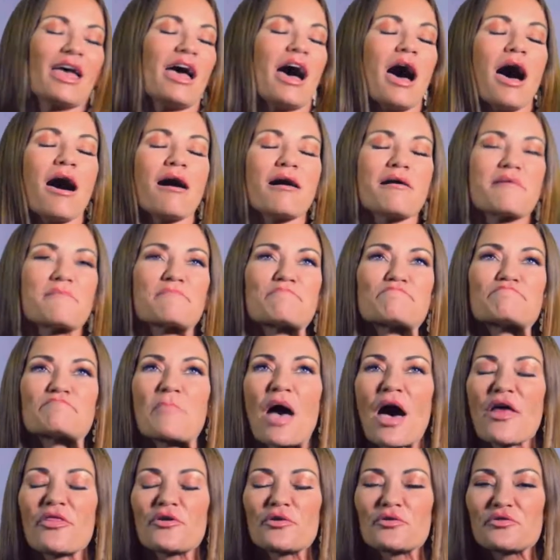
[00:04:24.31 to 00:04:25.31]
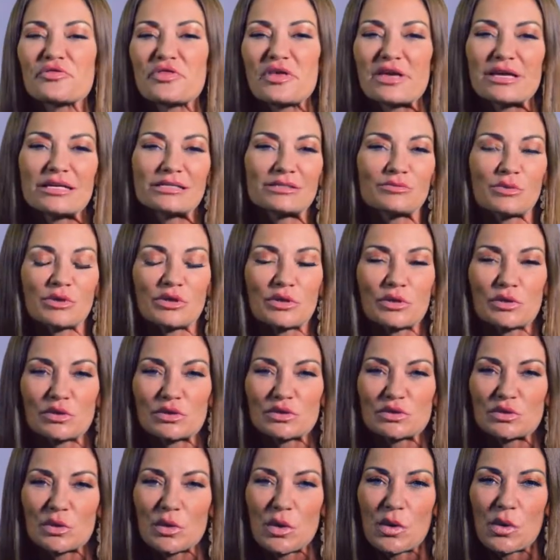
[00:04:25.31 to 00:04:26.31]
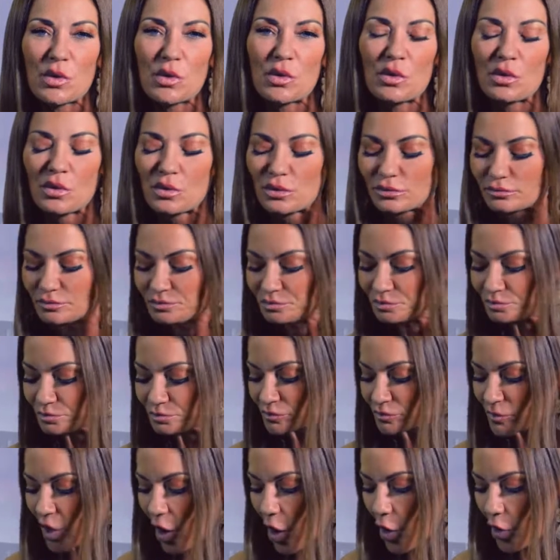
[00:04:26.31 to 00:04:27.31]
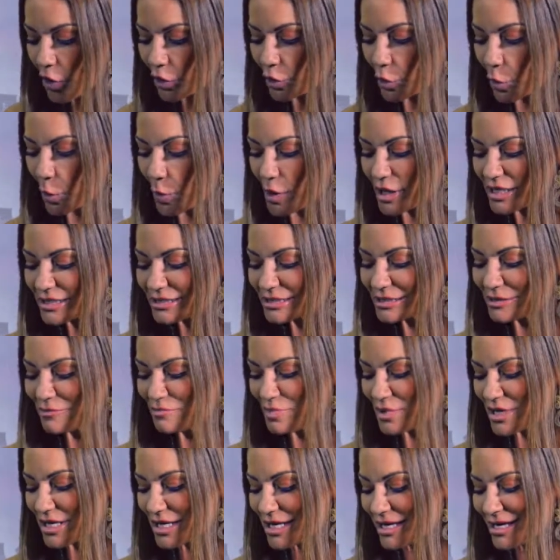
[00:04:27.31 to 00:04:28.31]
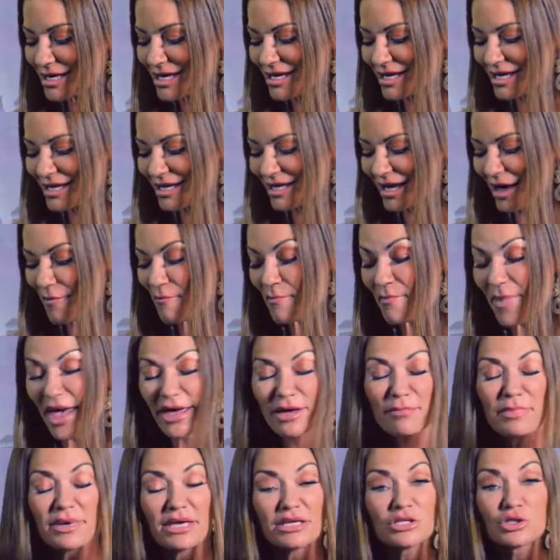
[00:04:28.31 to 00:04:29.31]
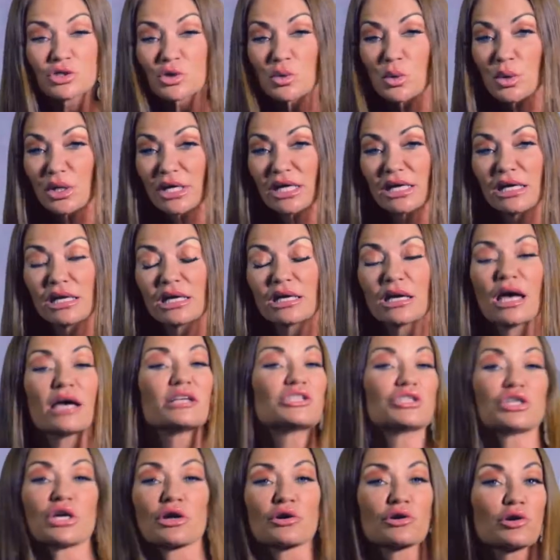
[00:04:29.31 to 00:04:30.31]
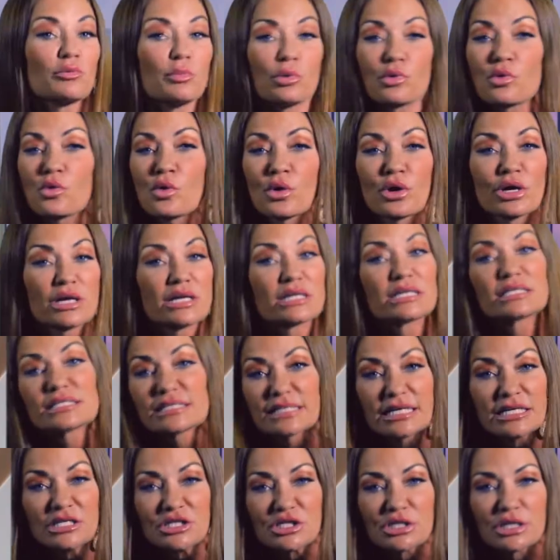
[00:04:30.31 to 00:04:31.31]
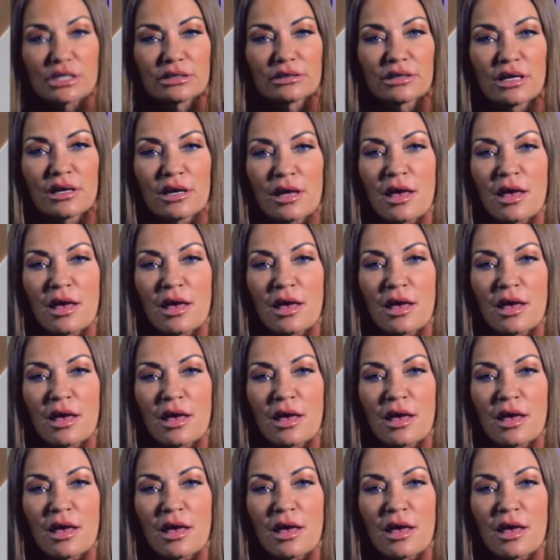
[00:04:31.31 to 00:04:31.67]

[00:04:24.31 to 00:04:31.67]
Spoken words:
Other things with your soul are going to be maybe joining a charitable organization.